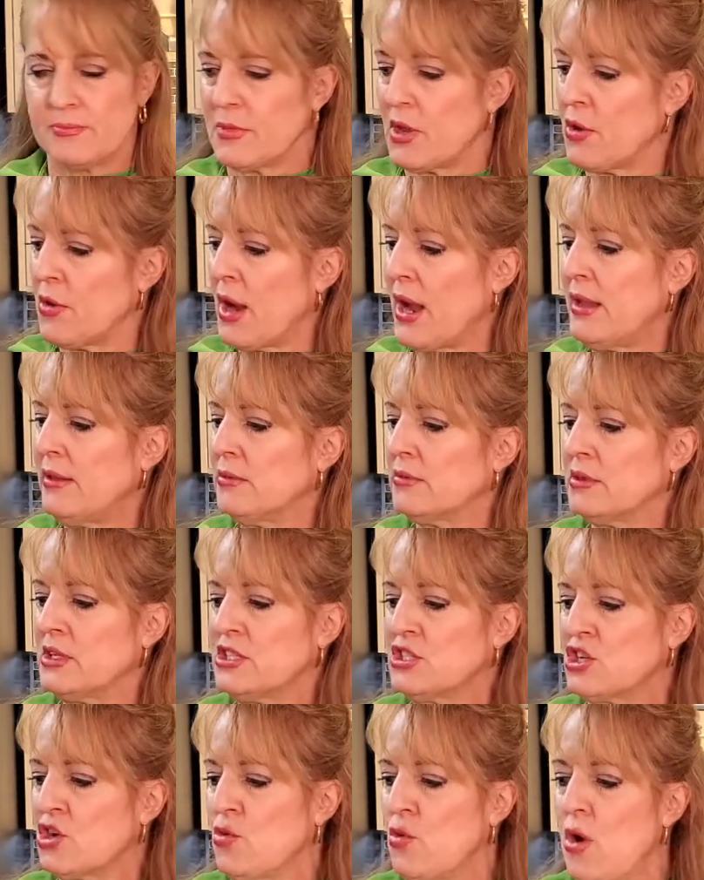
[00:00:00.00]
All right,
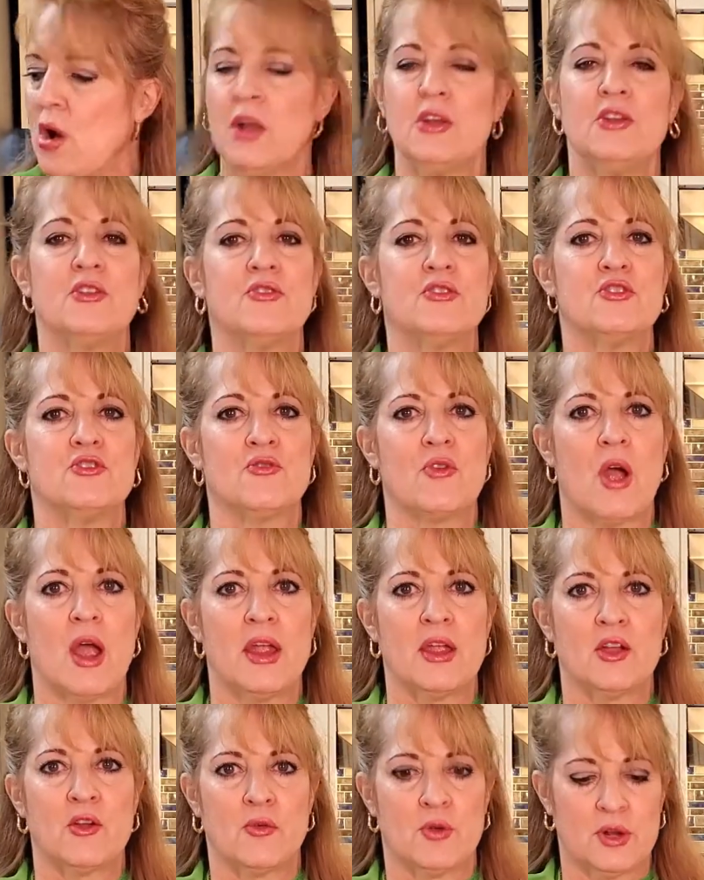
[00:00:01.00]
let's go on to the dry
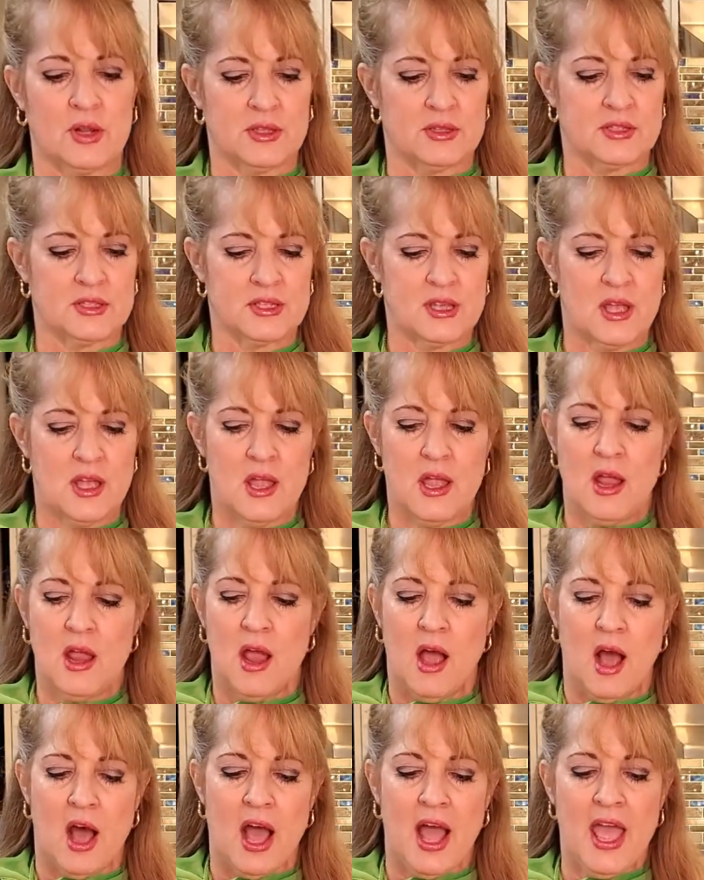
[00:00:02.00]
ingredients.
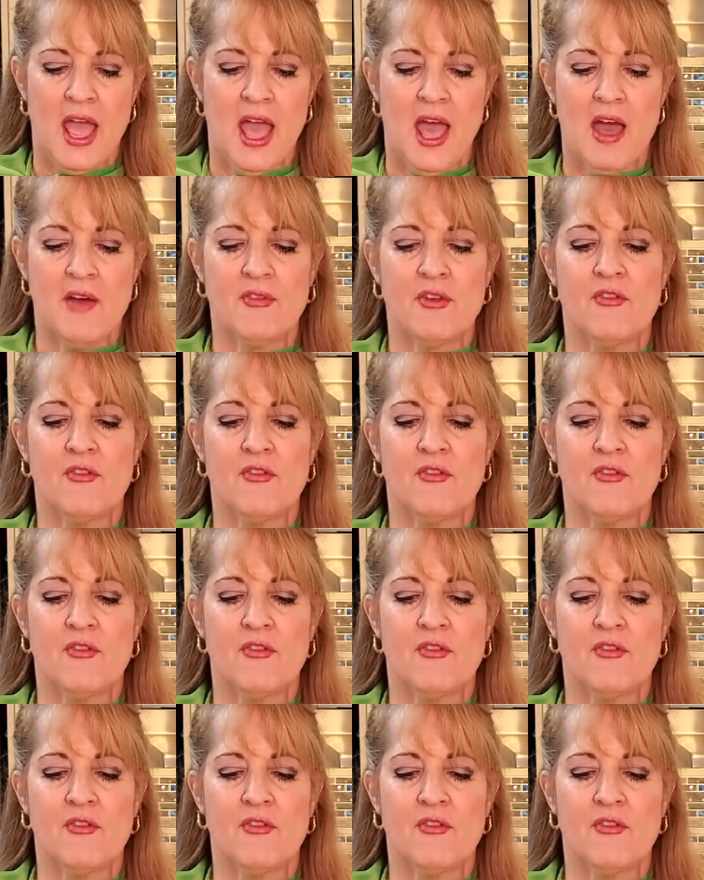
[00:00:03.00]
I have a